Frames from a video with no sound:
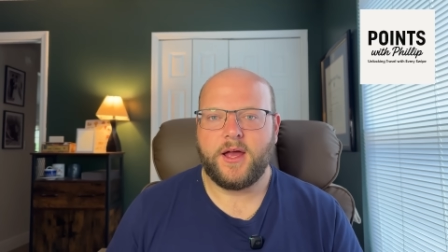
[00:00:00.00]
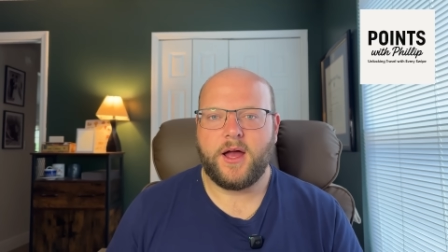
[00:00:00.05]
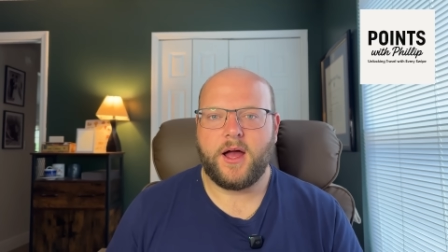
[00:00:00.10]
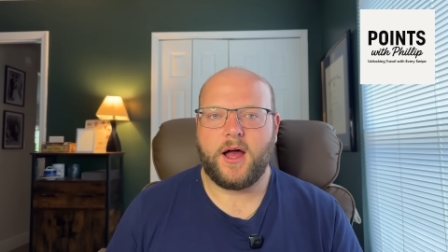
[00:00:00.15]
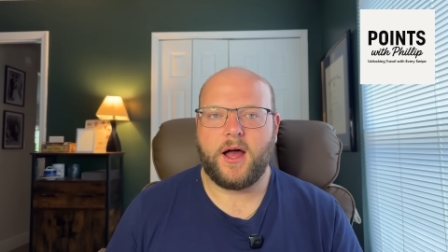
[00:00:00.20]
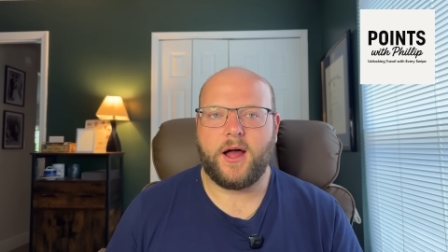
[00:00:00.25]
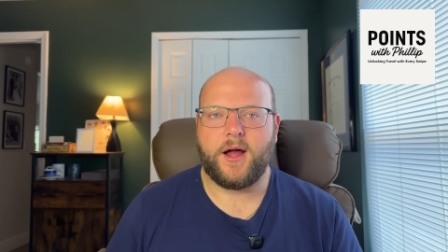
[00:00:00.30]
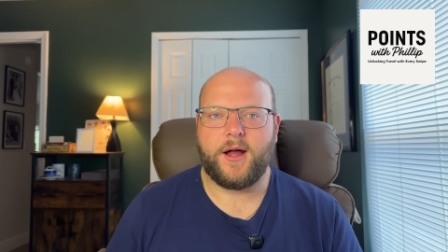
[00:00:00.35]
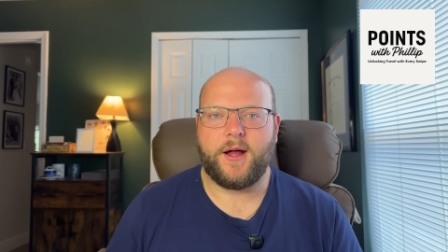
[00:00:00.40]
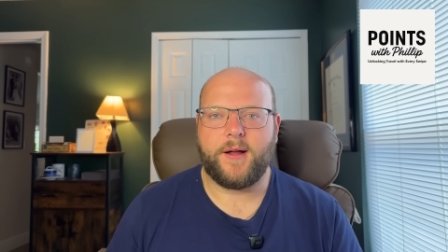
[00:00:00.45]

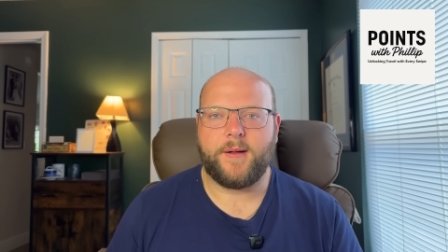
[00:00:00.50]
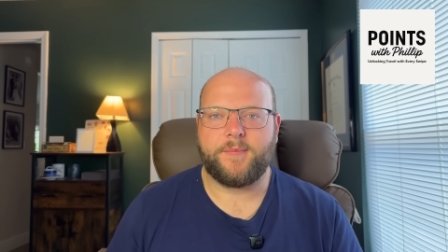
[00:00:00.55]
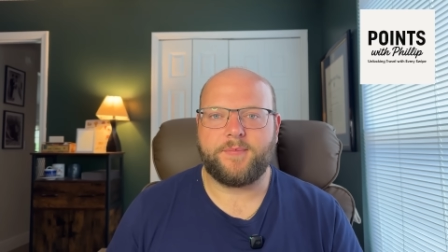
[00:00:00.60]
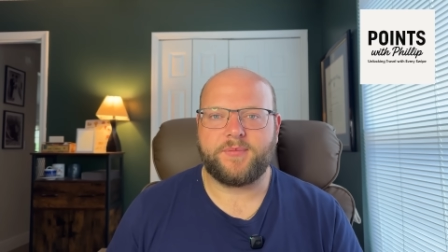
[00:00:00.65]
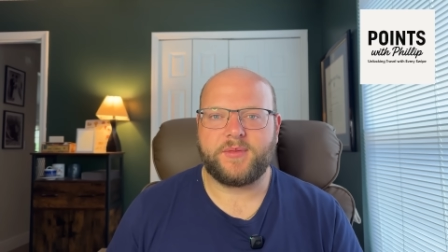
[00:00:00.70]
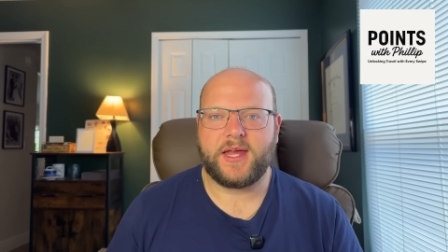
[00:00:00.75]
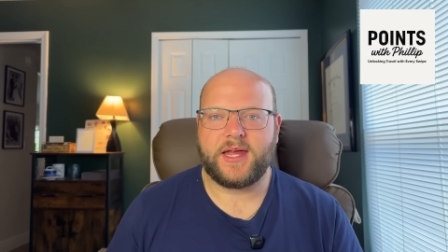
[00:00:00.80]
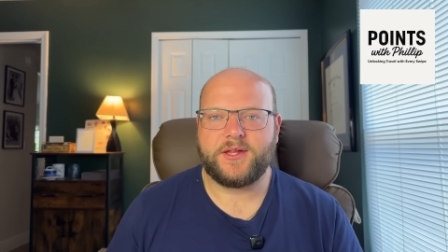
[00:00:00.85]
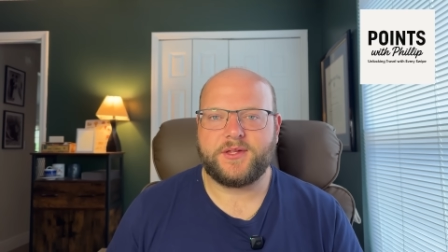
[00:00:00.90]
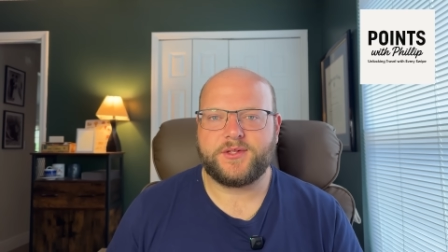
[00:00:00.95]

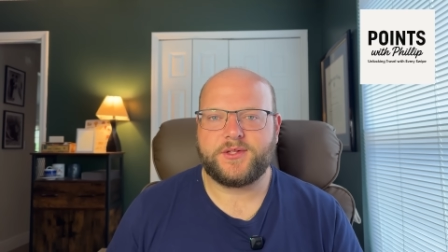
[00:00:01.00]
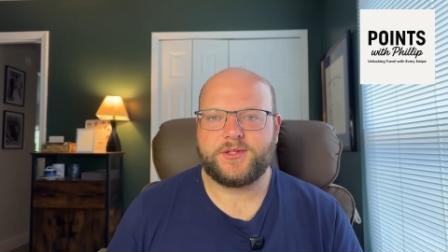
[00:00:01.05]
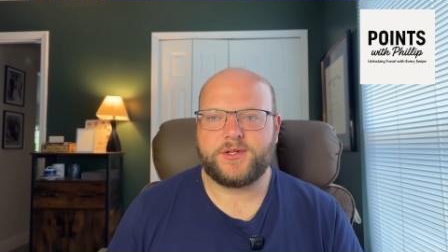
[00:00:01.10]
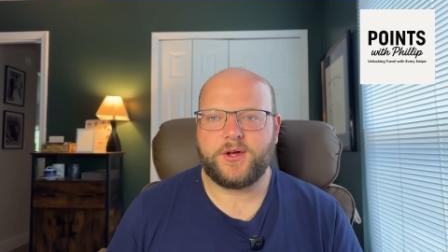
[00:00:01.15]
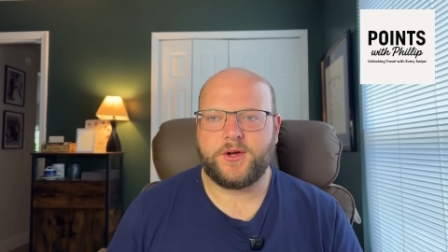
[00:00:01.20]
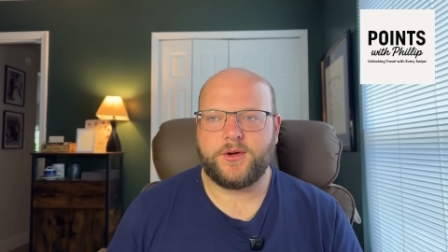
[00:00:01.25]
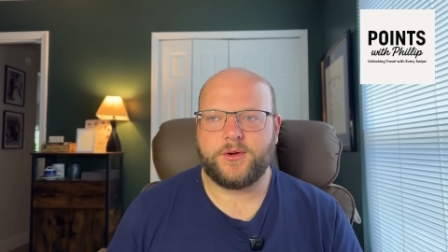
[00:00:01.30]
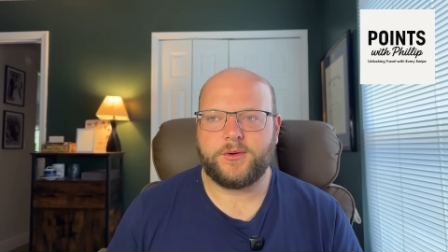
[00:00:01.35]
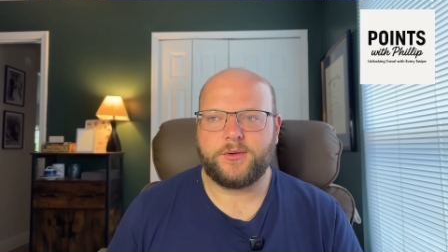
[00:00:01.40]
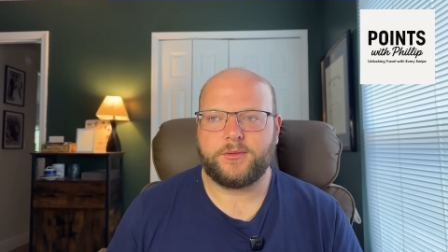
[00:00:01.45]
And
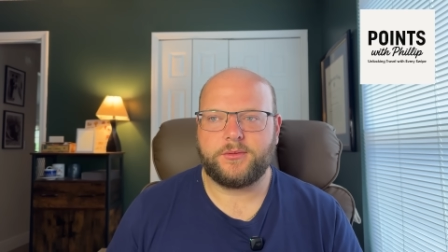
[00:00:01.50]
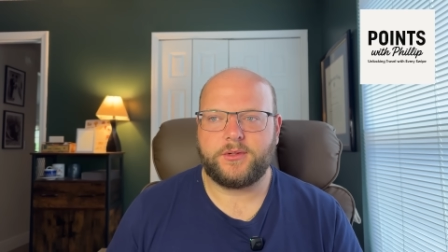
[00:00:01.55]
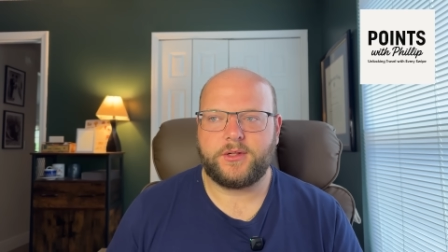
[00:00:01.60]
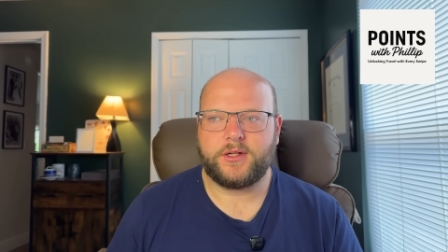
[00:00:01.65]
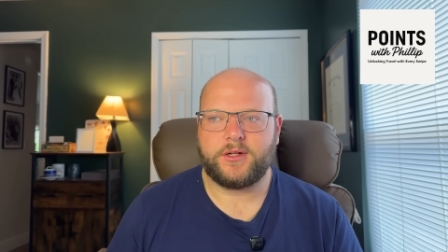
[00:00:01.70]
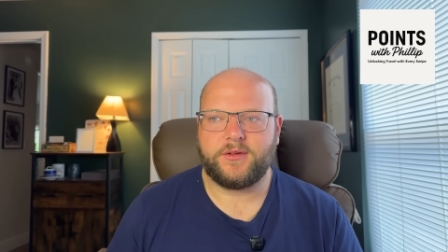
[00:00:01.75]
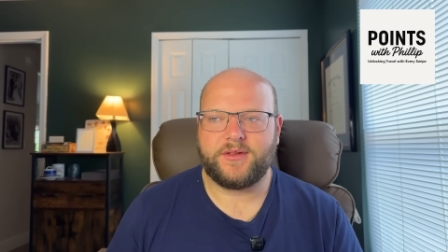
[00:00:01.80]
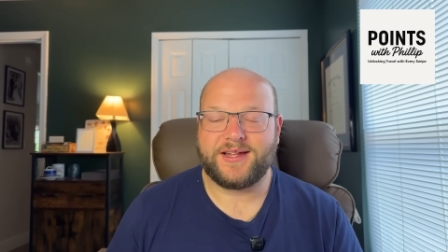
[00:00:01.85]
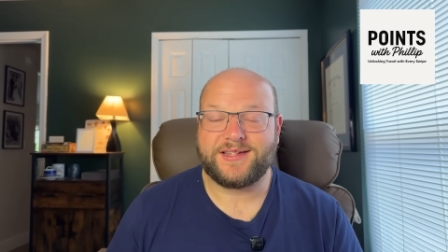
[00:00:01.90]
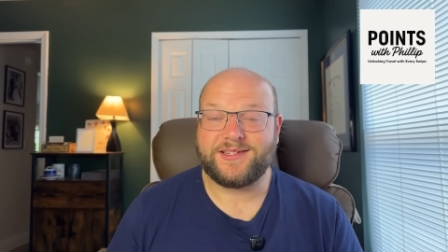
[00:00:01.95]
so,
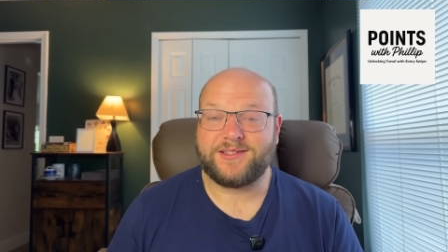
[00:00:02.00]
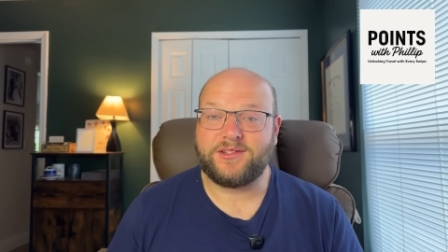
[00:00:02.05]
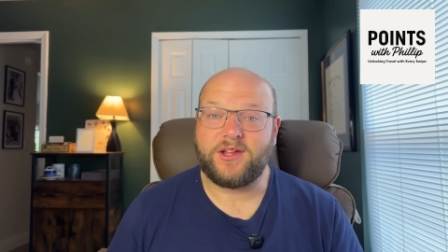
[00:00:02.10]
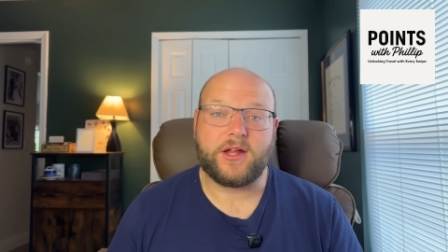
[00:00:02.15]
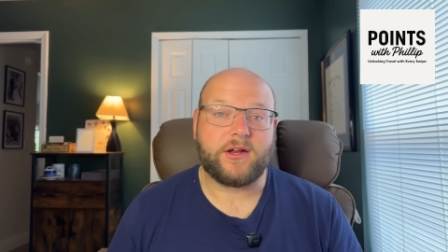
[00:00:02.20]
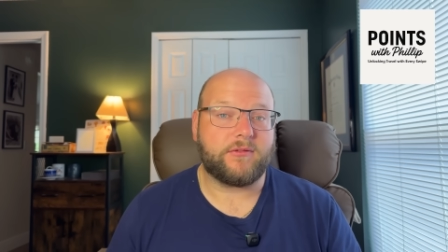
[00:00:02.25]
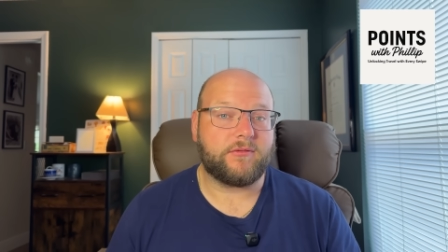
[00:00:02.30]
that's a lot